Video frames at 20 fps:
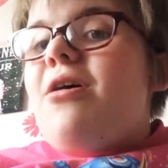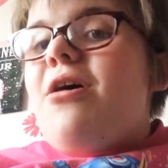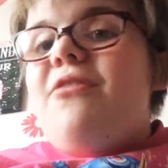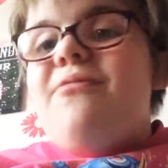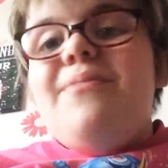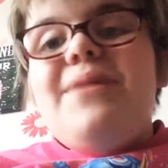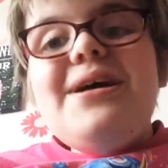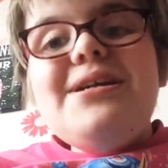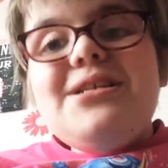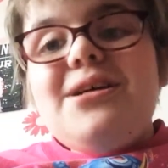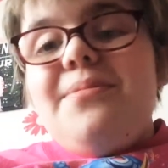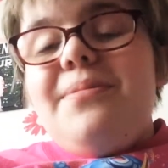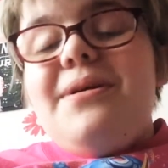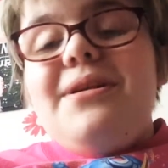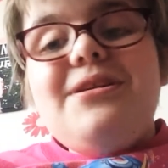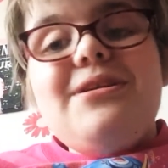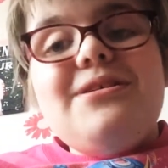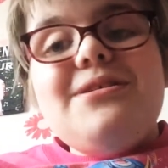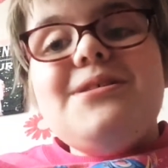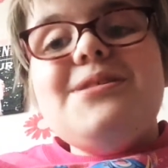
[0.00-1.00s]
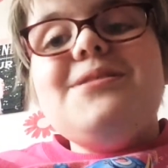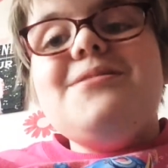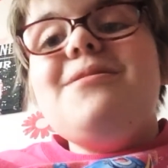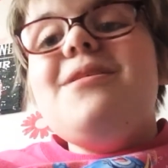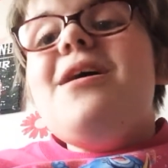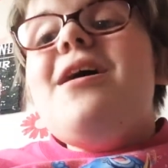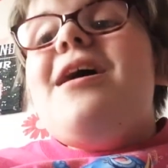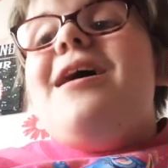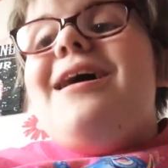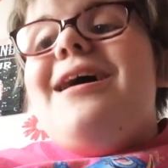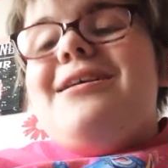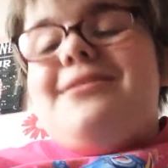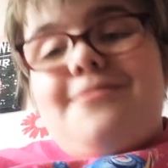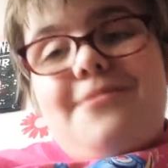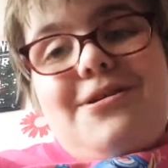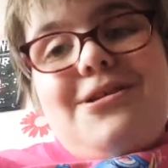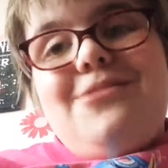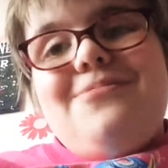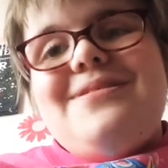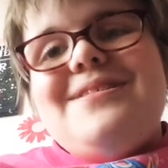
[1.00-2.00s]
of made upiness.
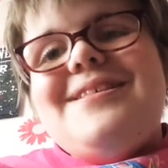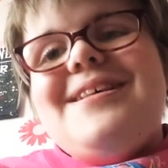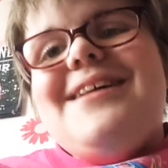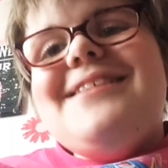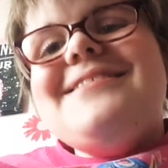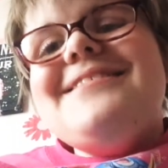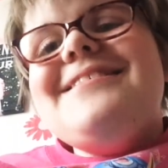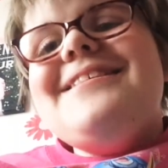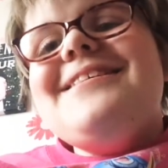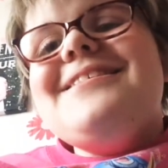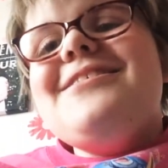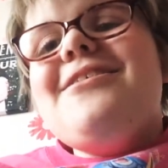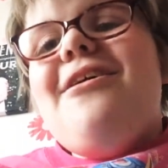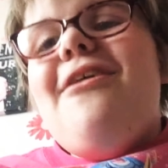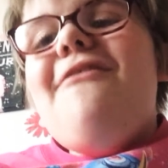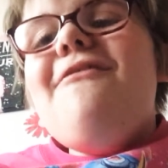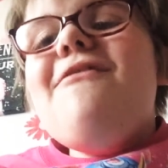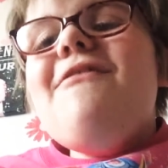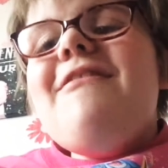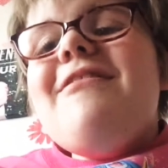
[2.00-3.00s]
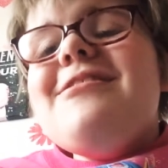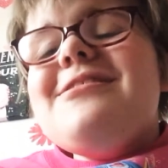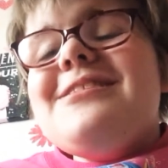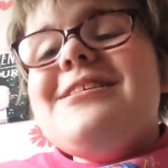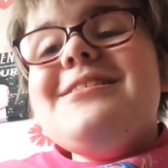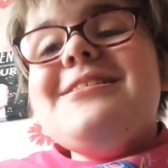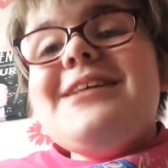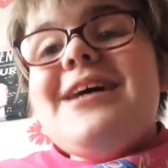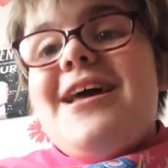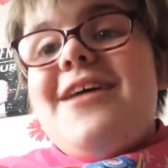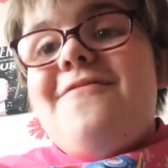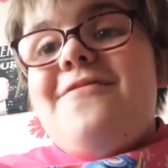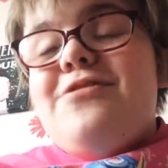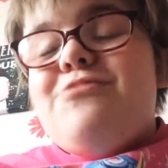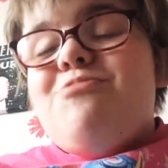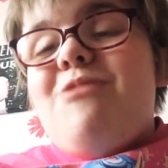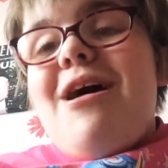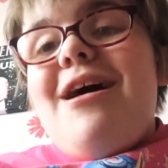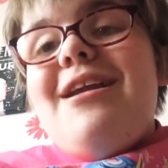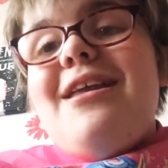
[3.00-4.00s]
I'm going to be sending it off to
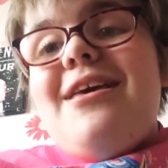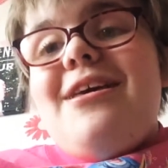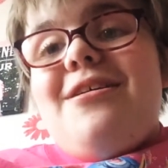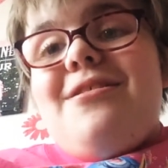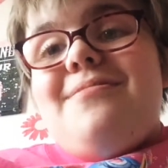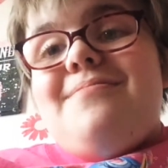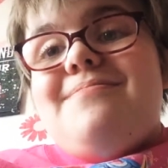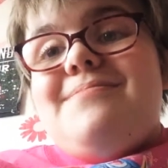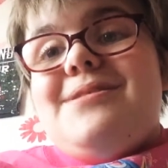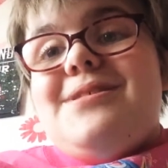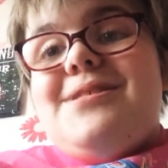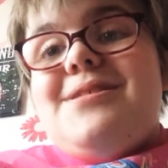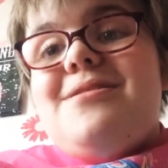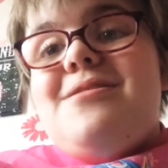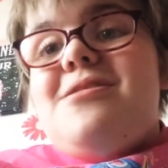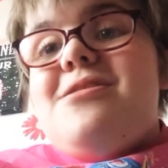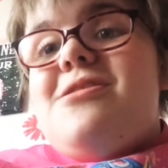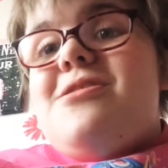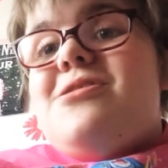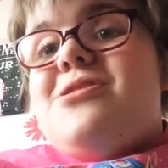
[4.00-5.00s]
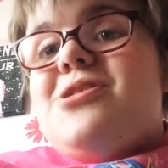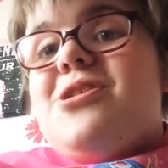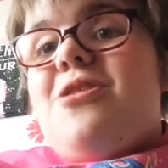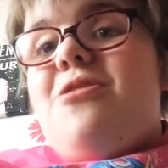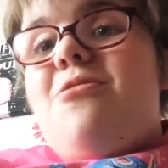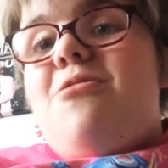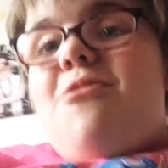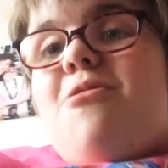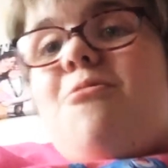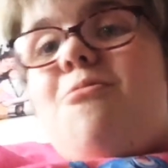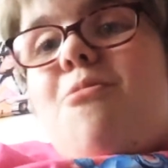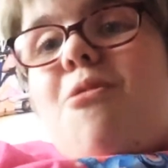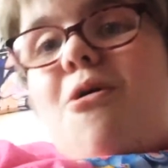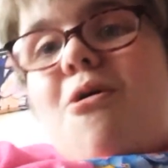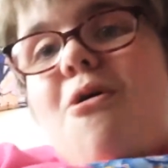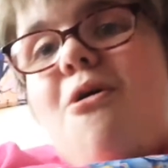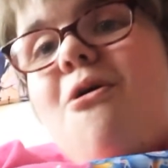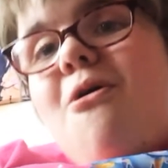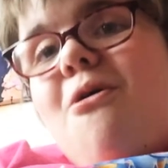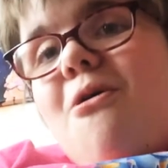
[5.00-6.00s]
David Walliams, so
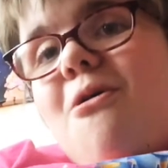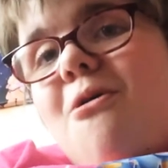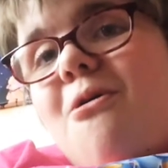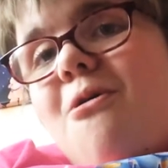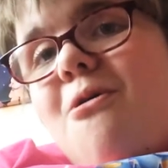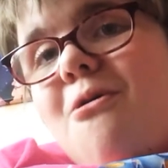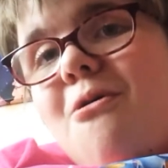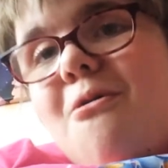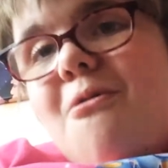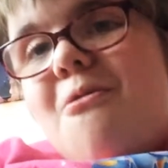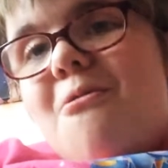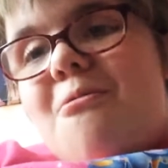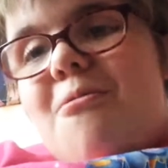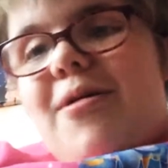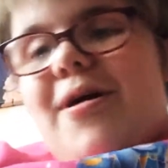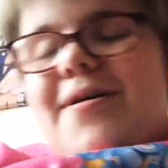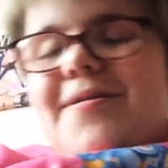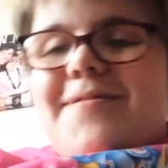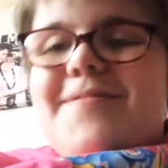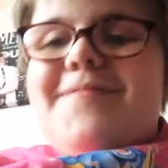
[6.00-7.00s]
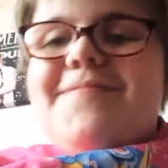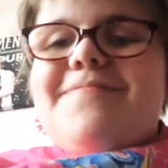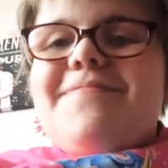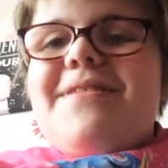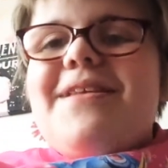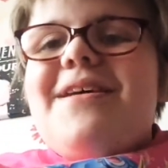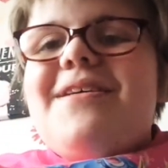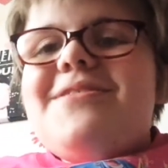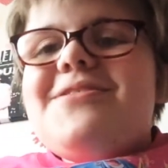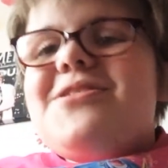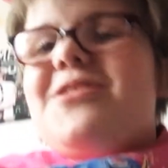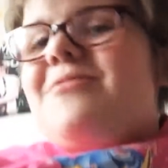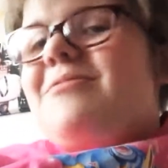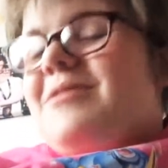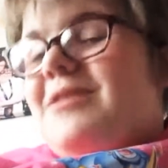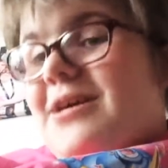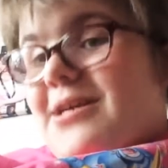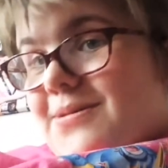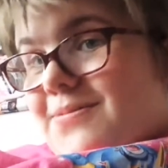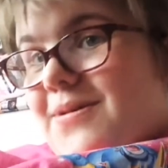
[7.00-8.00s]
woohoo!
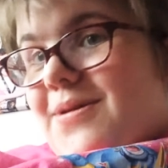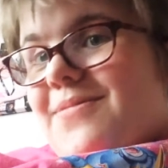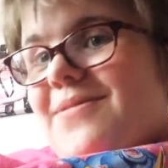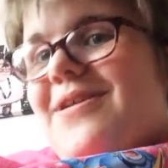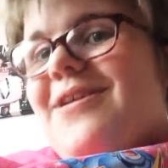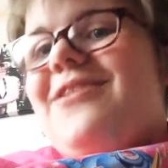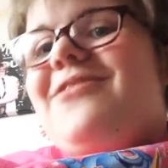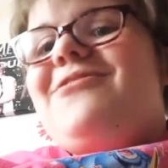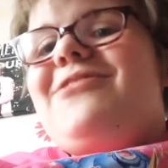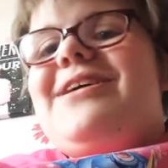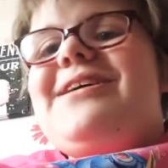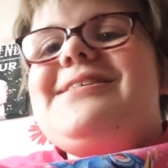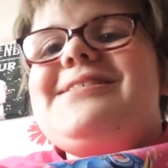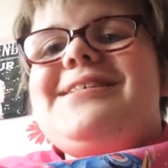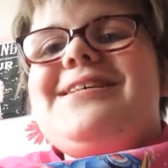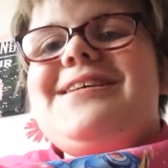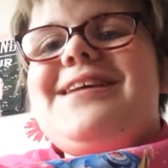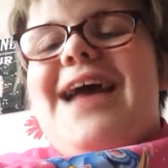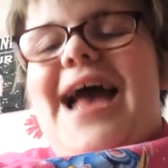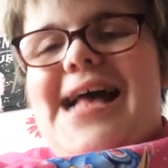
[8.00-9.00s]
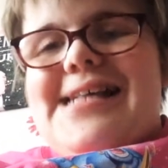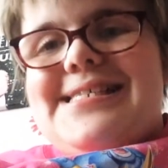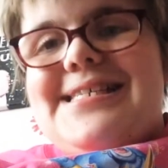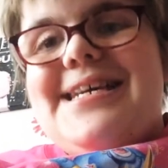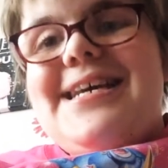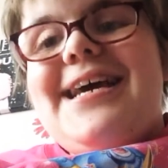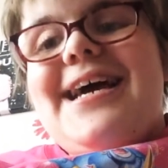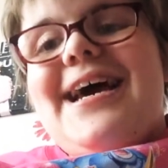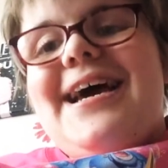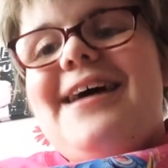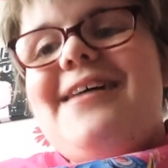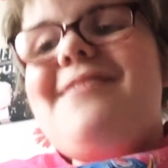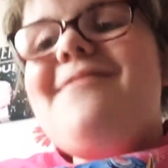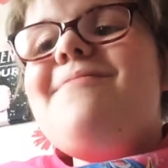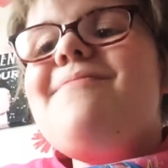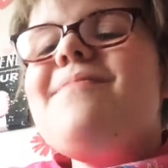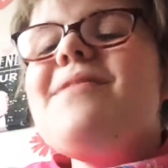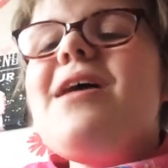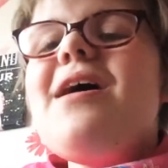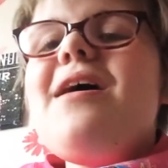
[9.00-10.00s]
Sorry, that's me being crazy yet again.
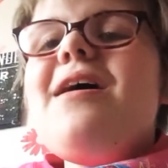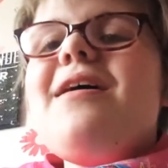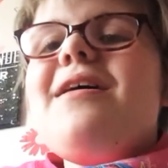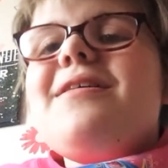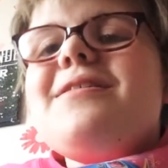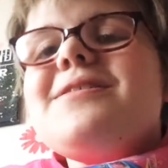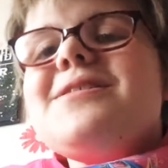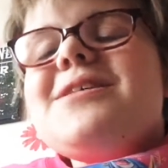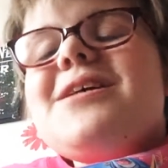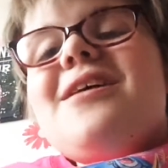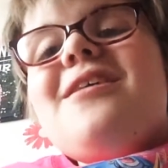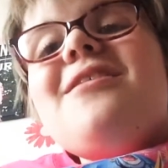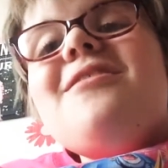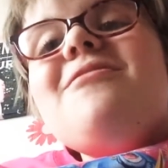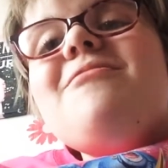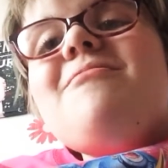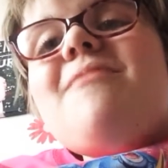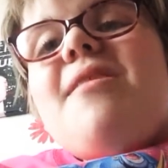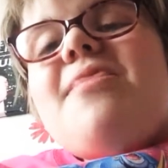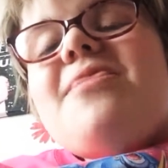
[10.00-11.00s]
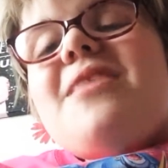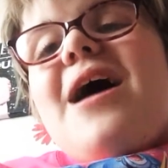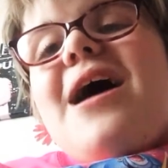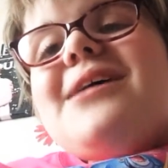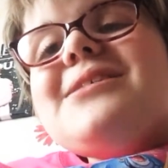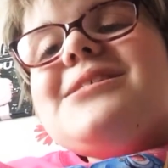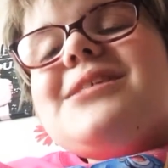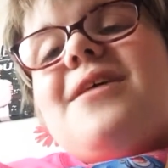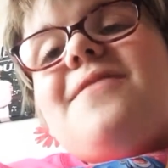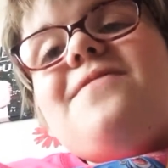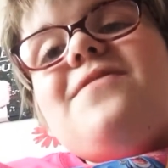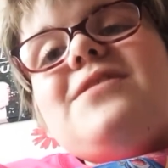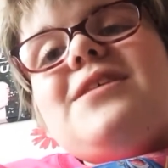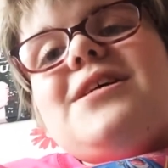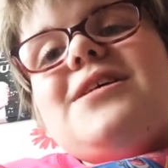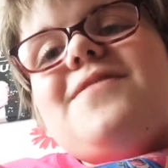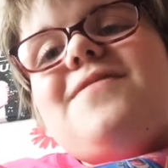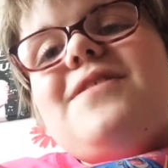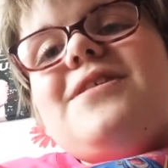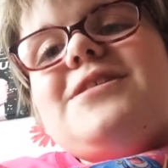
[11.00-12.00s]
So that's it for
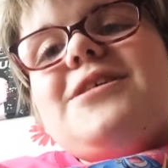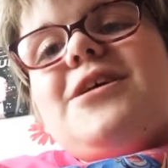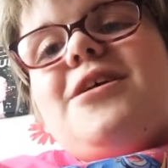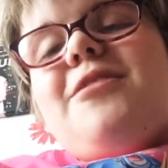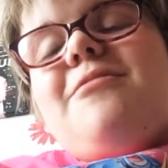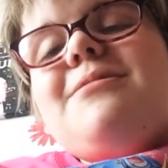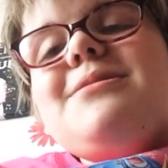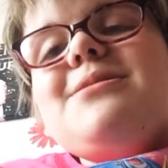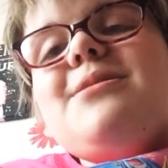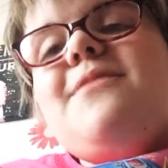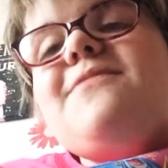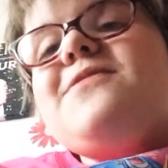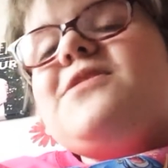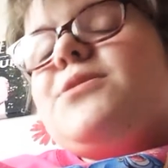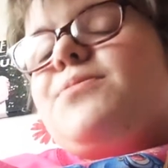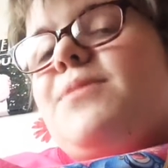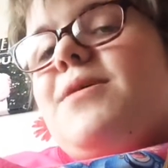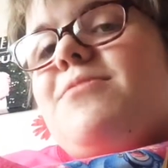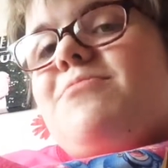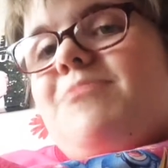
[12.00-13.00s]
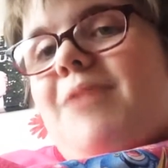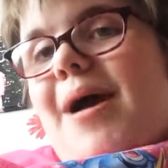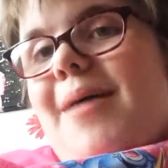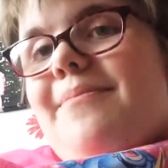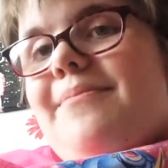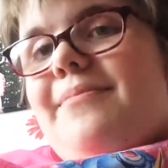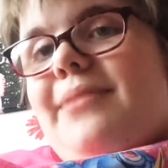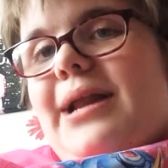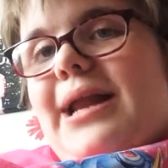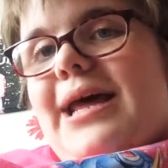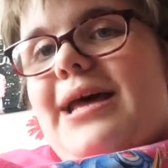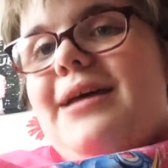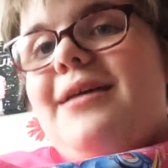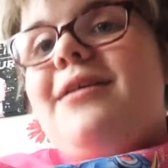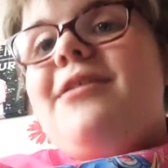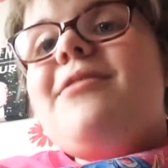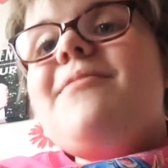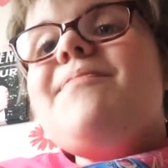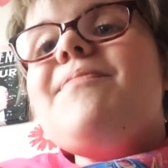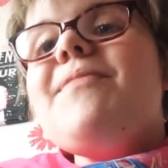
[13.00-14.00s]
this video, as I've just been rambling.